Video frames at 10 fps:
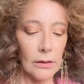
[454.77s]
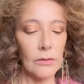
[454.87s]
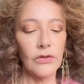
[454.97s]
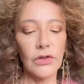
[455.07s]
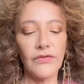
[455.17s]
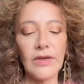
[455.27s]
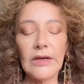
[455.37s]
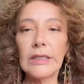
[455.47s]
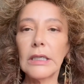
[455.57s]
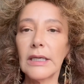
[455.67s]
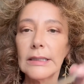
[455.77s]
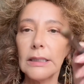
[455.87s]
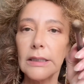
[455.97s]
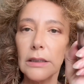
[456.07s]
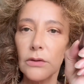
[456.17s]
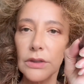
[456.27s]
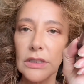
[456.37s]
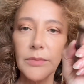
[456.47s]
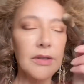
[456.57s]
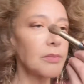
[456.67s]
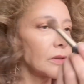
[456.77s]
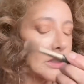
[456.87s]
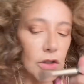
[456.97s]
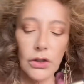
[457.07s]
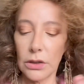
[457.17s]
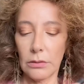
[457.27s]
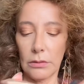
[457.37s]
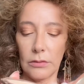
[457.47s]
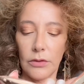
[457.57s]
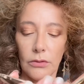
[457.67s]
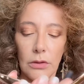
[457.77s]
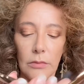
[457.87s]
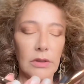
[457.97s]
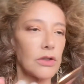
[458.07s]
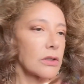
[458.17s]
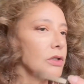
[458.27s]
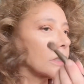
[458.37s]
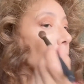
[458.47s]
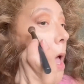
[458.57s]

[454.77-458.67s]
just very lightly on the tip of the brush. I've got too much, actually.